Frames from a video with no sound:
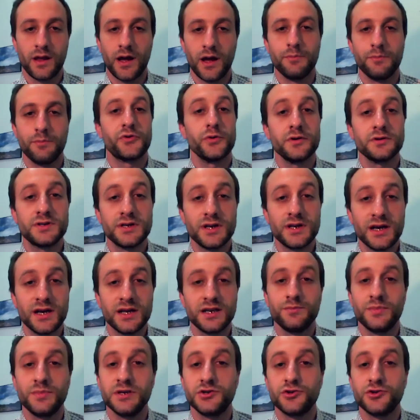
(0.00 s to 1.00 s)
I'm thrilled
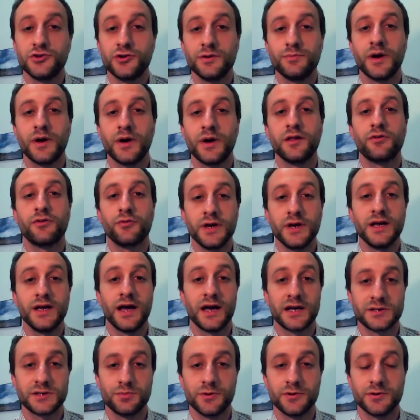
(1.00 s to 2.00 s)
today to be joined by
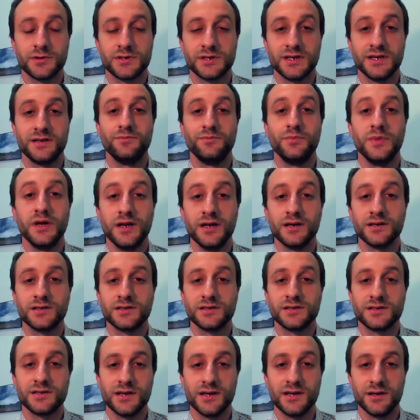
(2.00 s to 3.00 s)
three experts in media
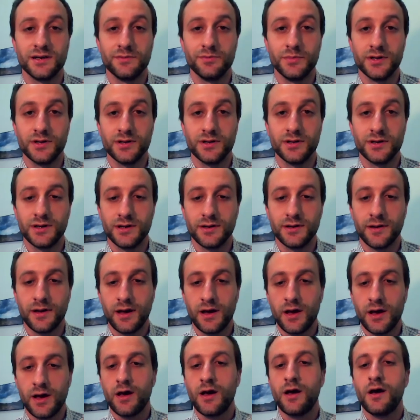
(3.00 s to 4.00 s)
sustainability.
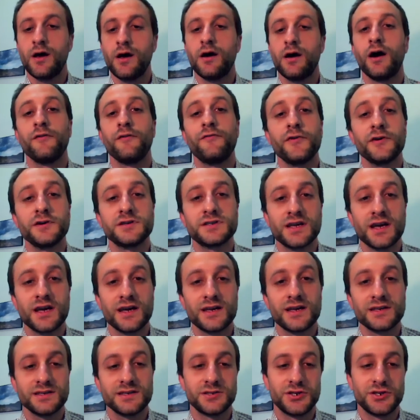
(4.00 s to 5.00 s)
Our first
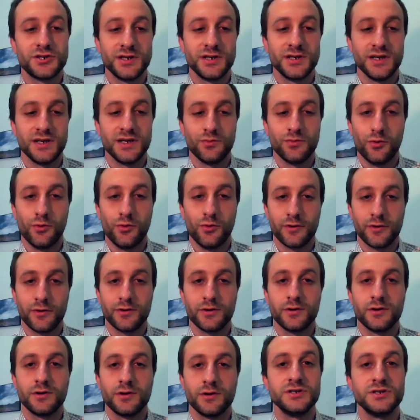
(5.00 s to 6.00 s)
guest is Janine
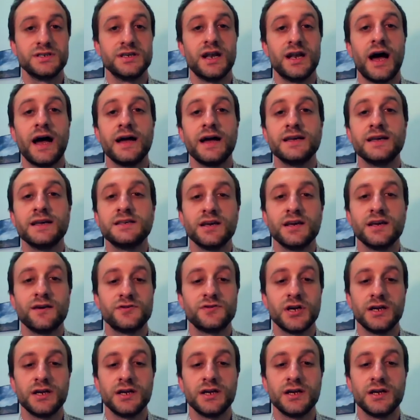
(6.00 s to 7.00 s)
Warner. She's an
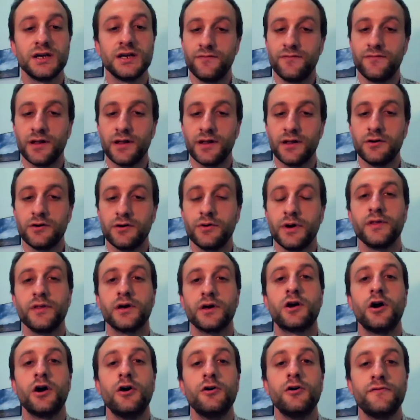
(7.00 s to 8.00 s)
ICFJ Knight Fellow and
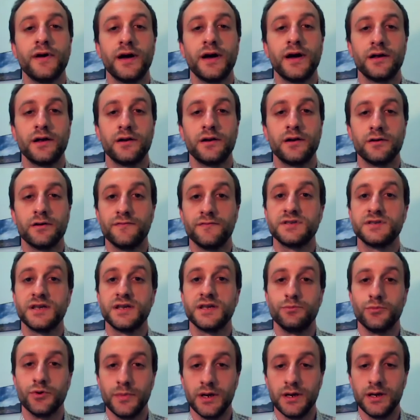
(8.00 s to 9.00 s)
the co-founder of
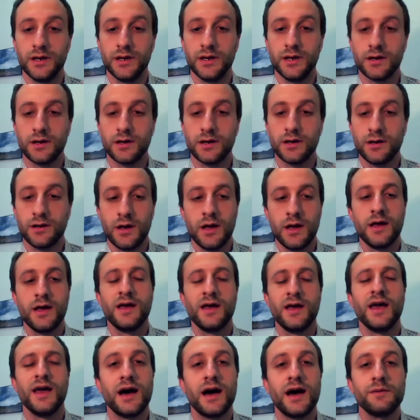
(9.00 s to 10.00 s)
SembraMedia,
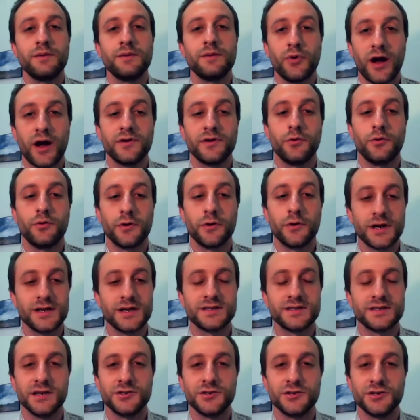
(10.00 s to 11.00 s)
a nonprofit
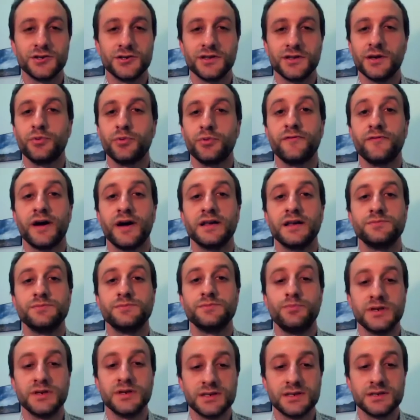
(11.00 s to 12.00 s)
organization that provides
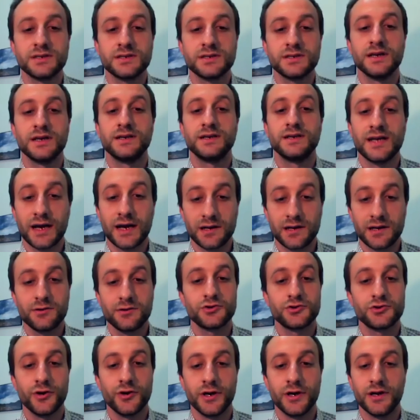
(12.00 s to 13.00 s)
business and technical
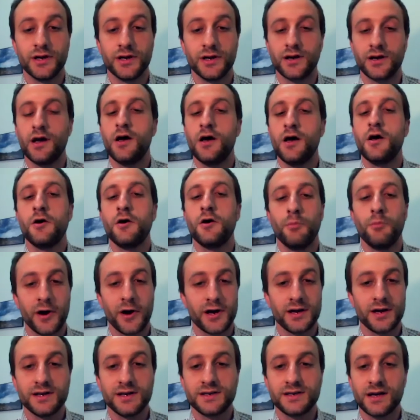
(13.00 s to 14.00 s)
training,
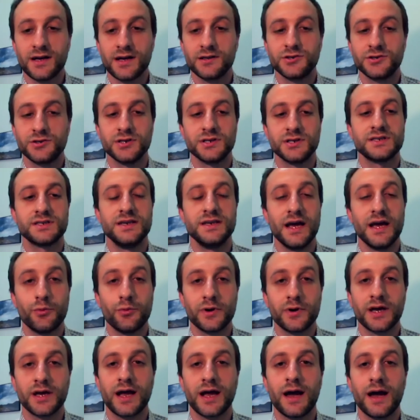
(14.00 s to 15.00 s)
market intelligence,
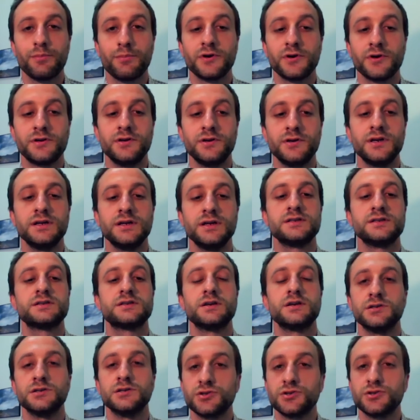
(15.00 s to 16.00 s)
networking opportunities,
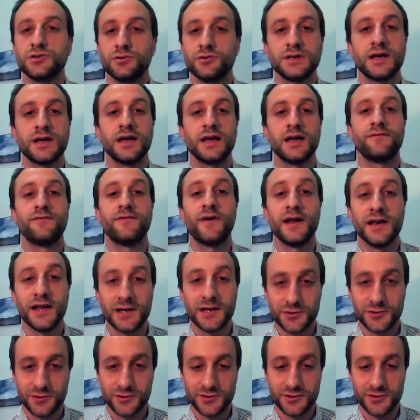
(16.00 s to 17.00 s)
consulting, and
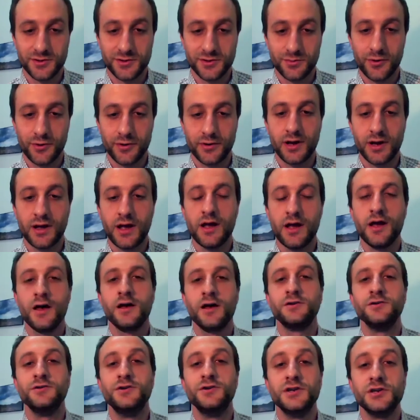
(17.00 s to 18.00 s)
financial support
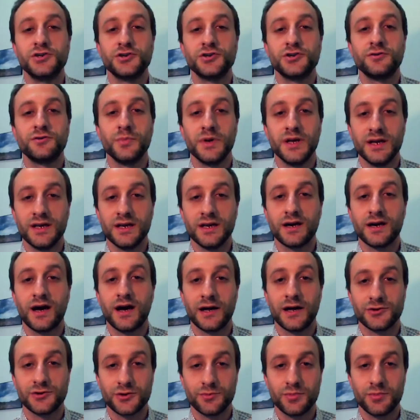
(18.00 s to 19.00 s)
to digital media
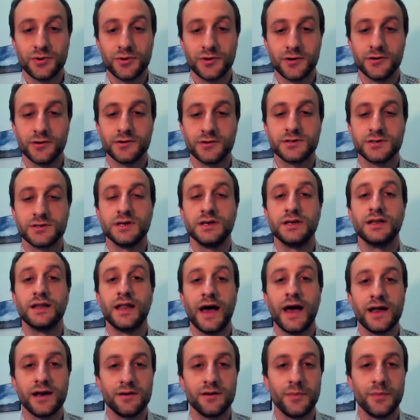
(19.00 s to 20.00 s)
entrepreneurs
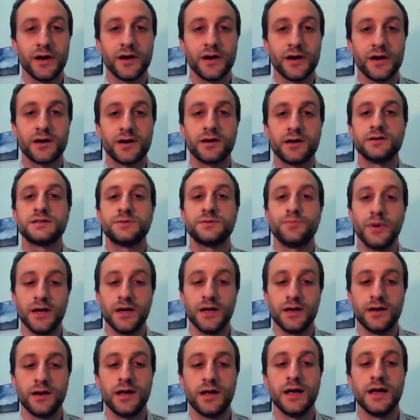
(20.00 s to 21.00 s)
in Latin America,
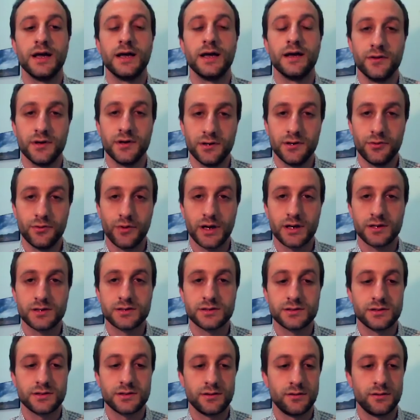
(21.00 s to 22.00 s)
Spain, and the
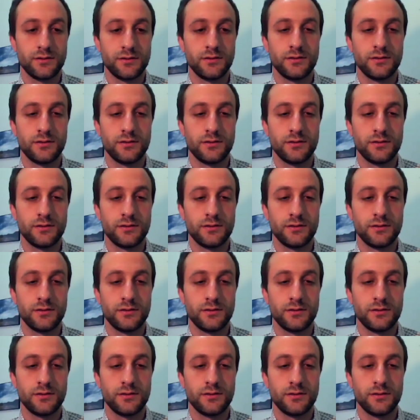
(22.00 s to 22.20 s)
US.